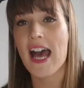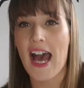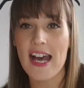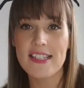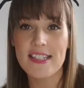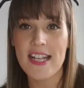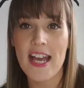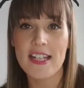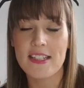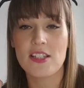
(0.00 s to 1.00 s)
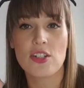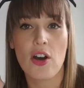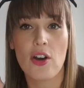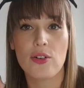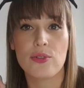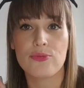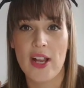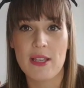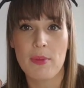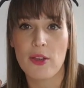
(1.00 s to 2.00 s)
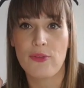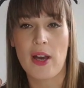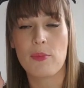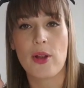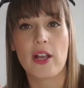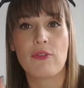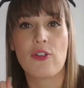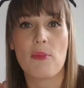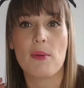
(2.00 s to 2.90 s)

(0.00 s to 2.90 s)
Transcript: Aztec style rainbow fabric from